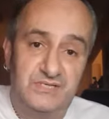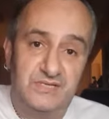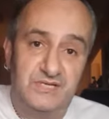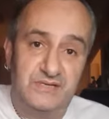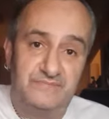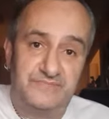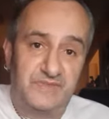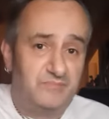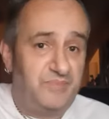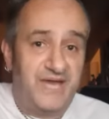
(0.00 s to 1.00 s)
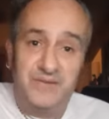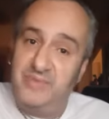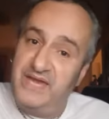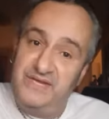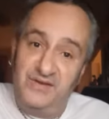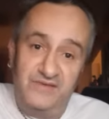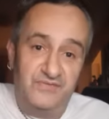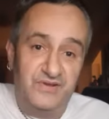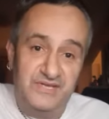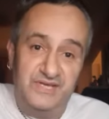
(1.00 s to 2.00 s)
Um, bad, bad night
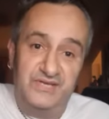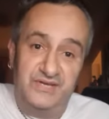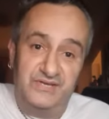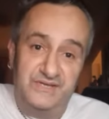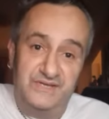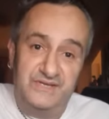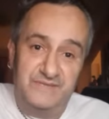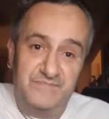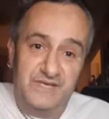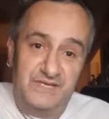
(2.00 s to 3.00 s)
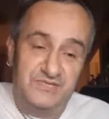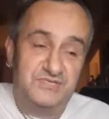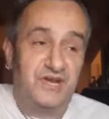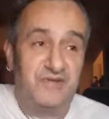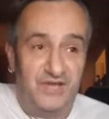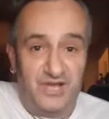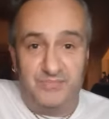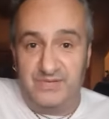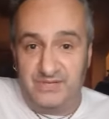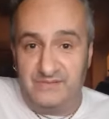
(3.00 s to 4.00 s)
for Eddie Hearn because Terri
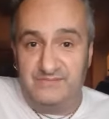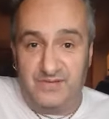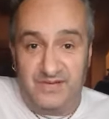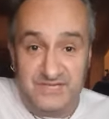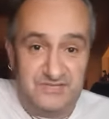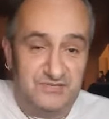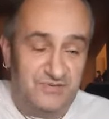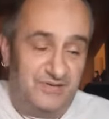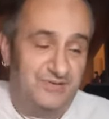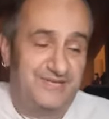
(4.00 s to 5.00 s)
Harper got iced as well.